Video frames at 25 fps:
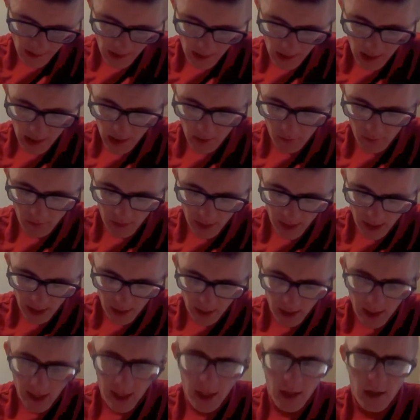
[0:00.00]
And what I
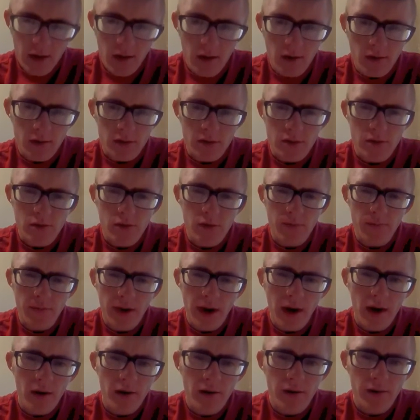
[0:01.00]
like also
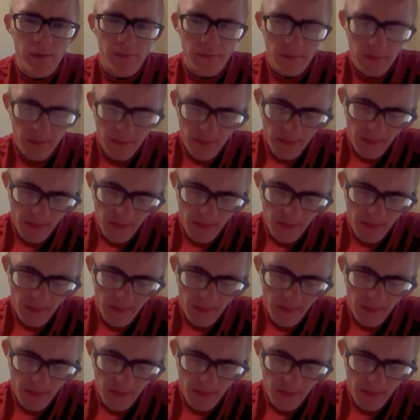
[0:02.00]
about them